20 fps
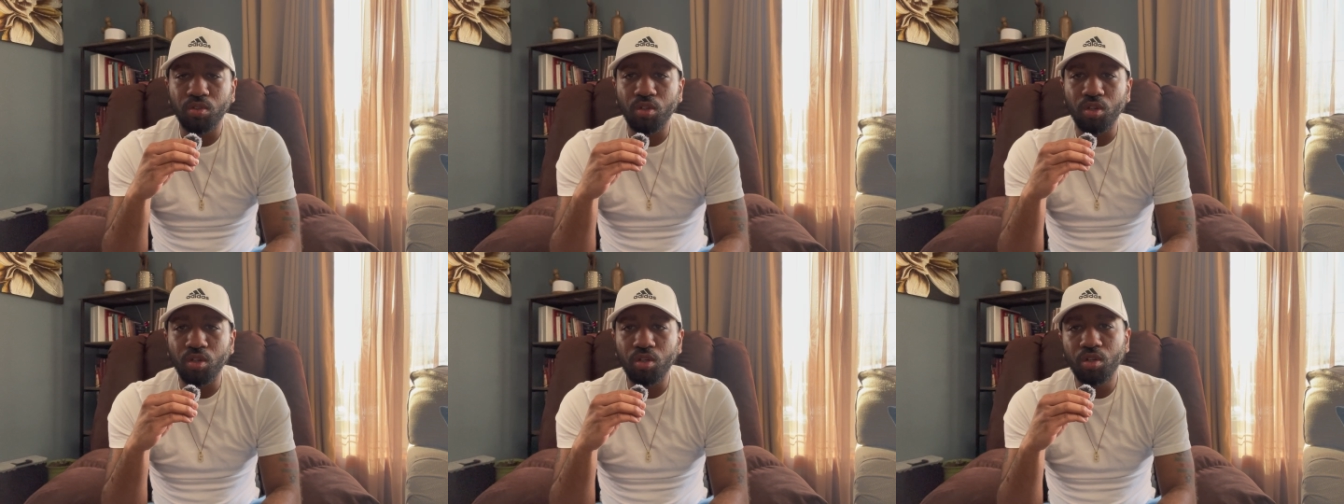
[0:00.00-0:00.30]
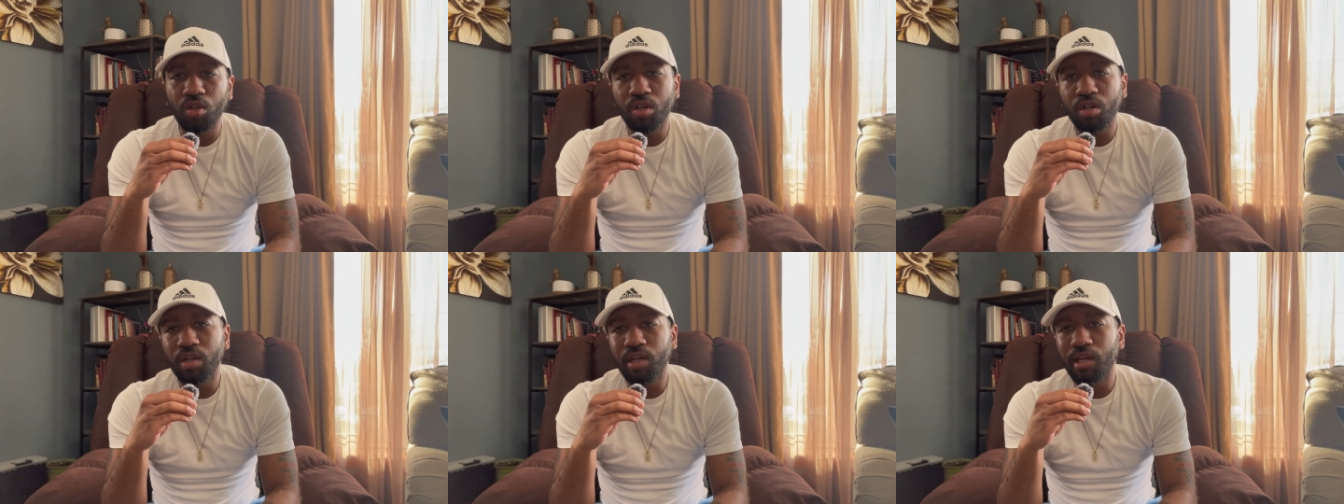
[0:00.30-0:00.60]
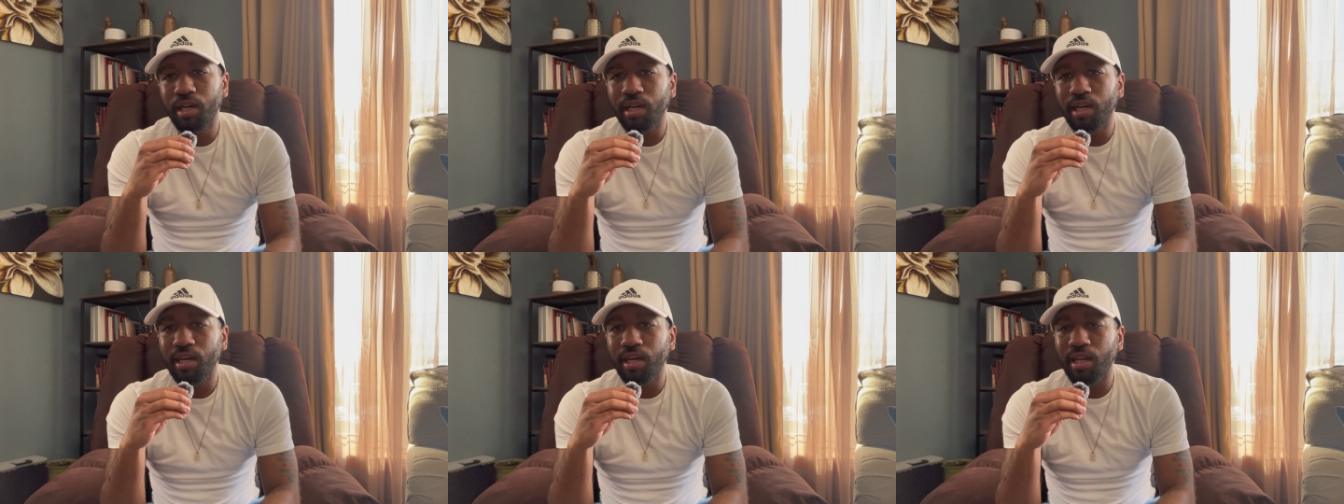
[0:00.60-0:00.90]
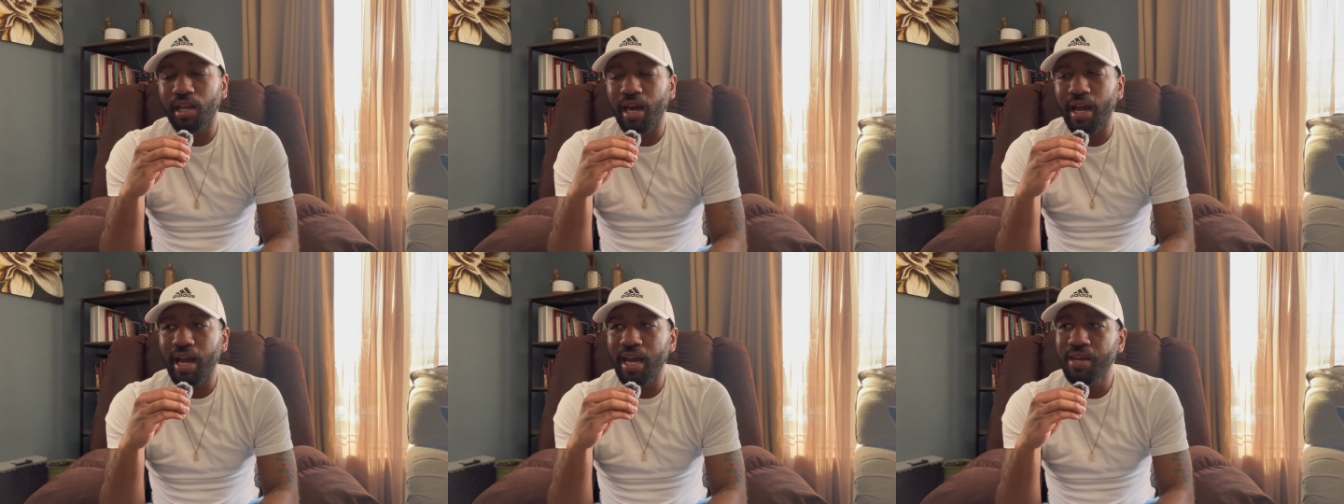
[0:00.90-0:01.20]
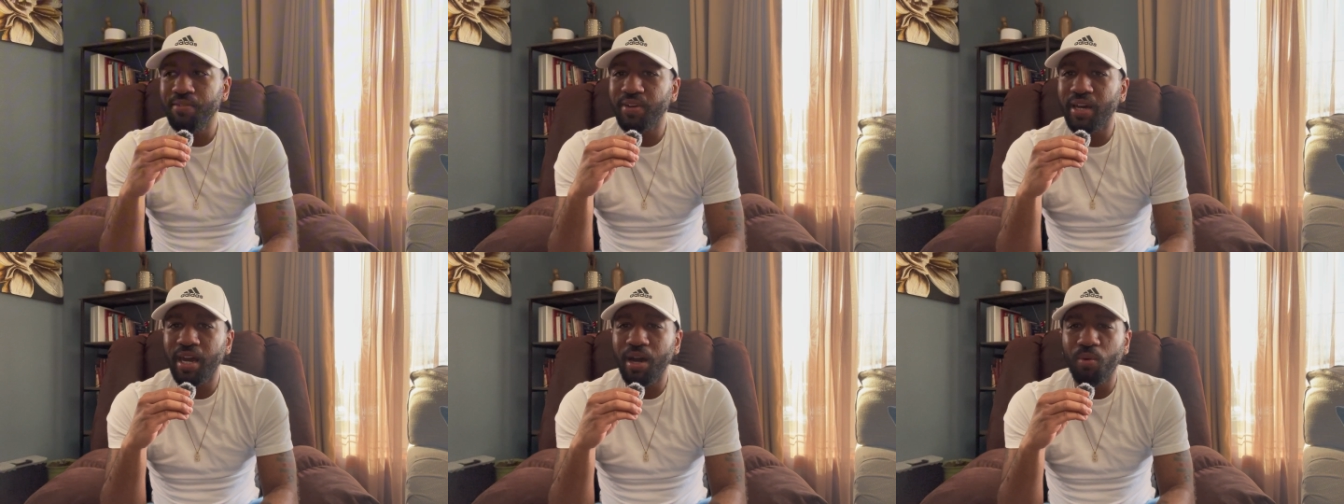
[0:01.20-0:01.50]
You know, and like I
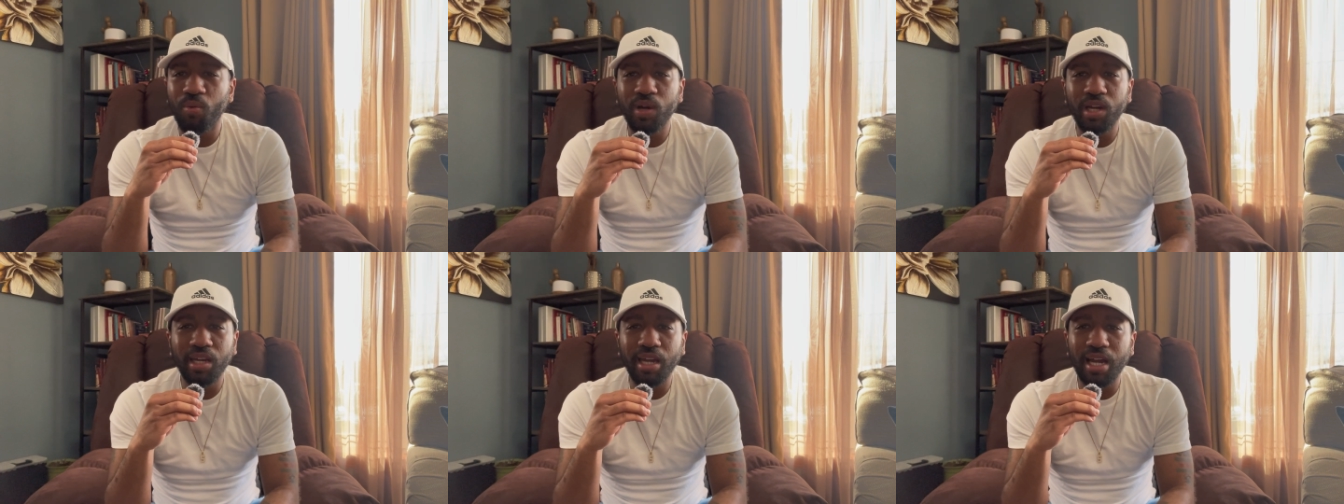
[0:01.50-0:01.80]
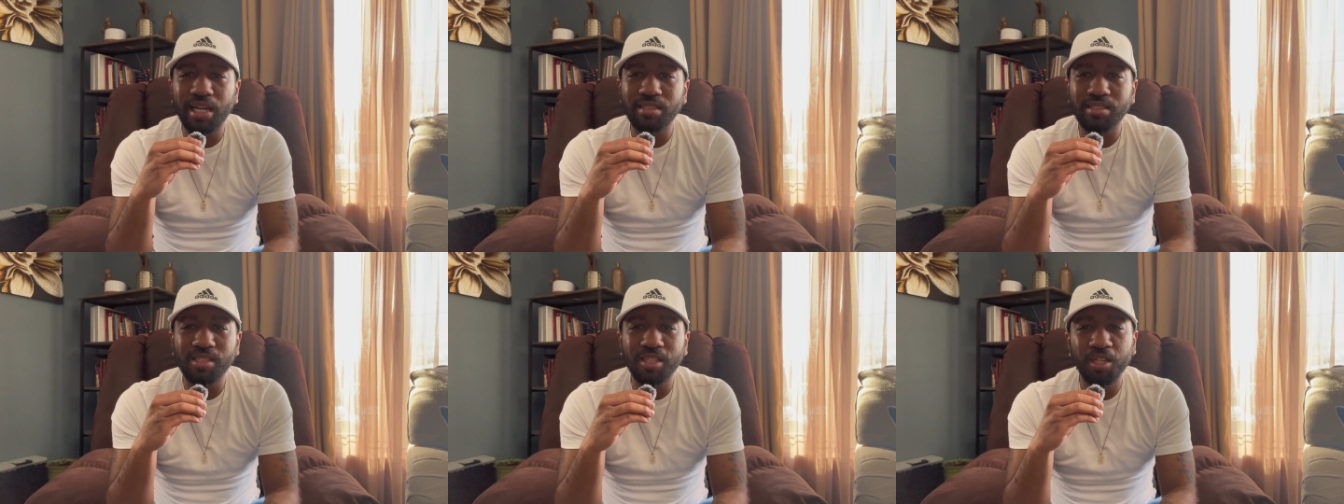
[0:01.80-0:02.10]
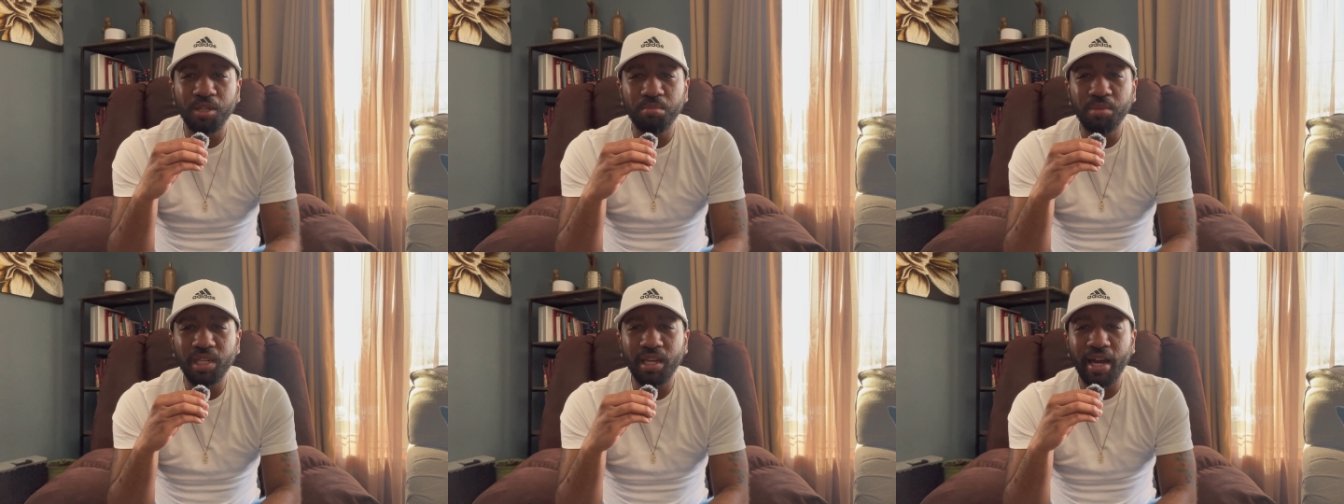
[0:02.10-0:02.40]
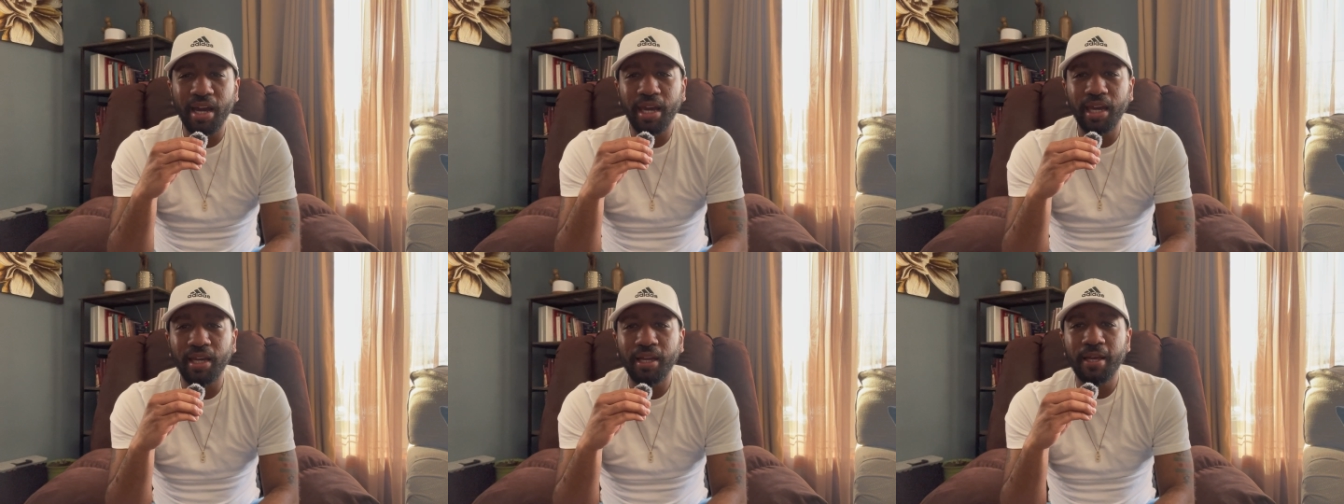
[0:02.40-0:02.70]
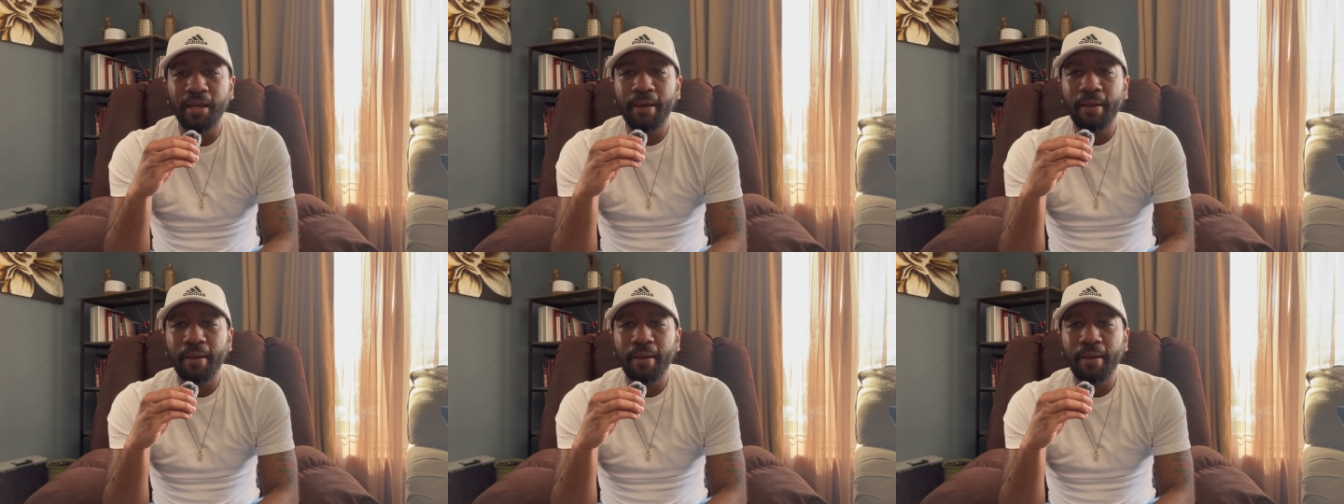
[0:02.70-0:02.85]
even had one guy tell me like,